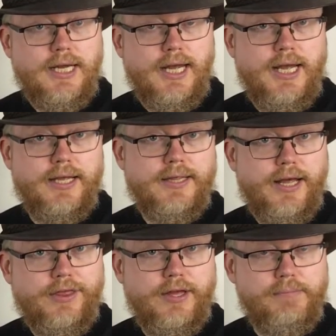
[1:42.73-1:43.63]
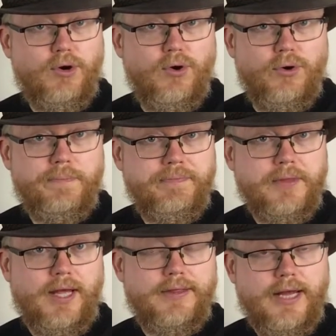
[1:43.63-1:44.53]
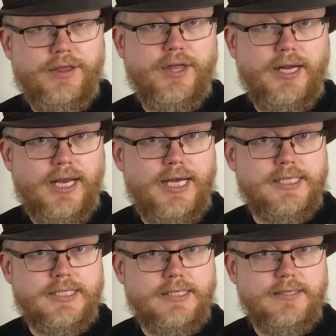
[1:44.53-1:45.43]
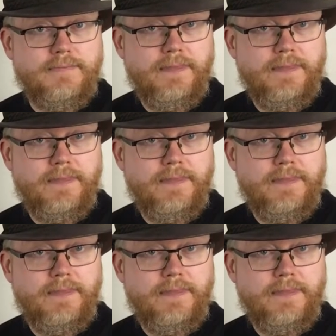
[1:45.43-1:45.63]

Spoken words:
nothing more and nothing less.